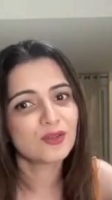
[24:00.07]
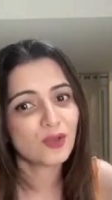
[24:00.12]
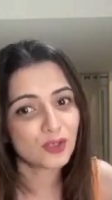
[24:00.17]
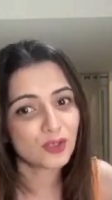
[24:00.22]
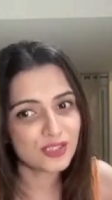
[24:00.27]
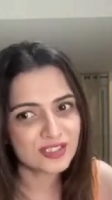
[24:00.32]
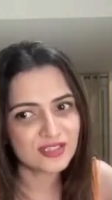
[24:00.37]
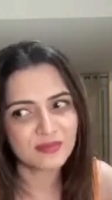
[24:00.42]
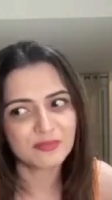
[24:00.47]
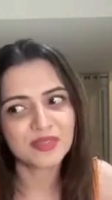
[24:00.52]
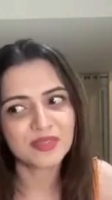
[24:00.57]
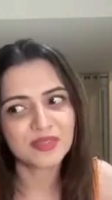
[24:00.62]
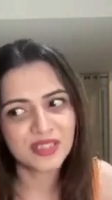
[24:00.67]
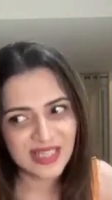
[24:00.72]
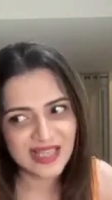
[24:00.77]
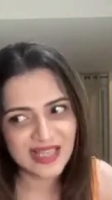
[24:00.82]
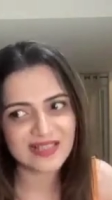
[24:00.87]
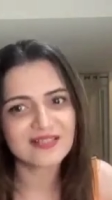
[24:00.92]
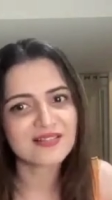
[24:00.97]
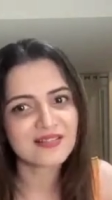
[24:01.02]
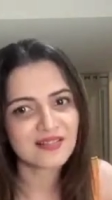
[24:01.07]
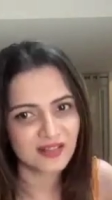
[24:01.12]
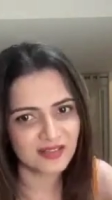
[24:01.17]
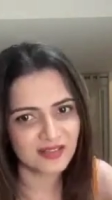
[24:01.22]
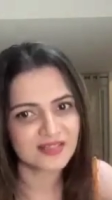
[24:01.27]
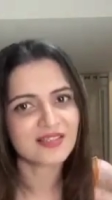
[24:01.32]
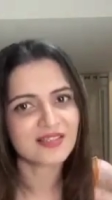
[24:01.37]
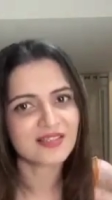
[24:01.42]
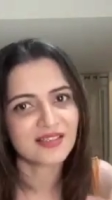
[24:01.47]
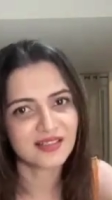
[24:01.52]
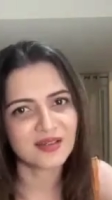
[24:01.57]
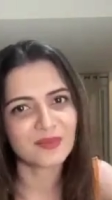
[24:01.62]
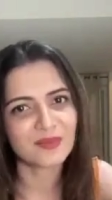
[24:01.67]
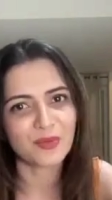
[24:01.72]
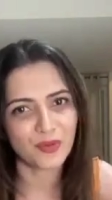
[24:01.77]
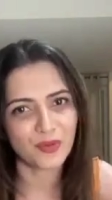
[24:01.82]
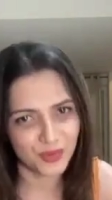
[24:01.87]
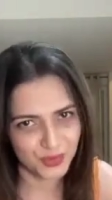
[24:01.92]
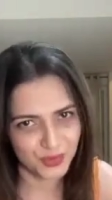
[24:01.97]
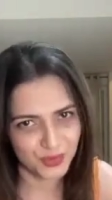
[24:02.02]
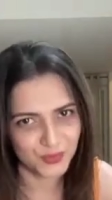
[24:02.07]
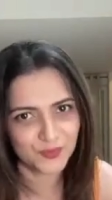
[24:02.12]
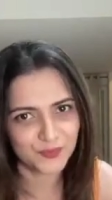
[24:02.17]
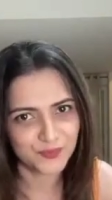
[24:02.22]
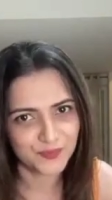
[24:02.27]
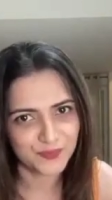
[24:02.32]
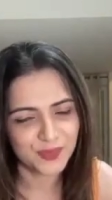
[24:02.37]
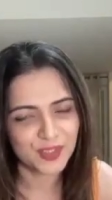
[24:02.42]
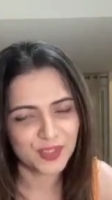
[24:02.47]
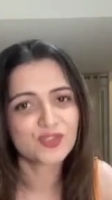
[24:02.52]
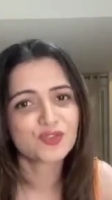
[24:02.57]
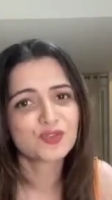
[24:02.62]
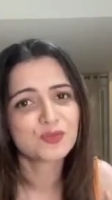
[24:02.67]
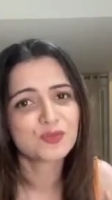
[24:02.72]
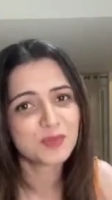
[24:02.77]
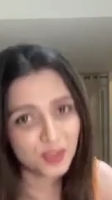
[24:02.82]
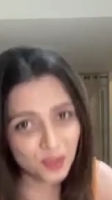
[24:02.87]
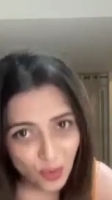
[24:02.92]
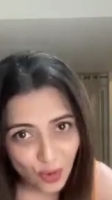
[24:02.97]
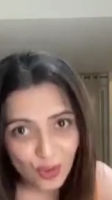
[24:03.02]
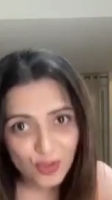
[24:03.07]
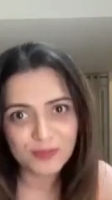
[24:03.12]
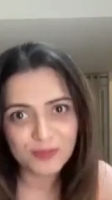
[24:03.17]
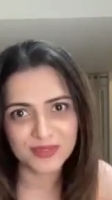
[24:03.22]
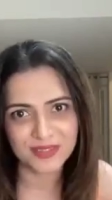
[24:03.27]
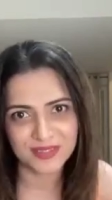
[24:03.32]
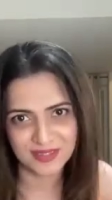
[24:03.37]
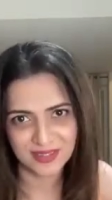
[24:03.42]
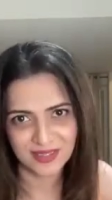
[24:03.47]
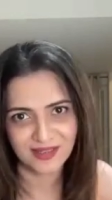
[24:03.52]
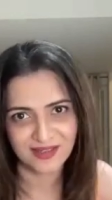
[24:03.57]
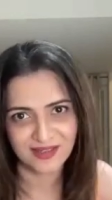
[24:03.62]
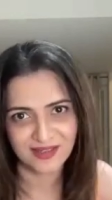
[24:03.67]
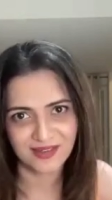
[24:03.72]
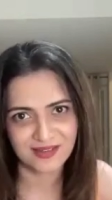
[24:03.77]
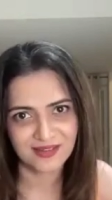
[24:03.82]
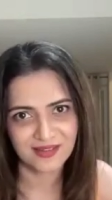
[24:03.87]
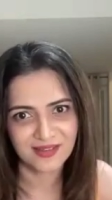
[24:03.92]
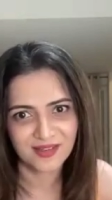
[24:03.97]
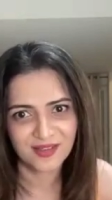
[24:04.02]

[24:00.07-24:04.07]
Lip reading: not somebody else thrusting it up on you. It should be your mistake.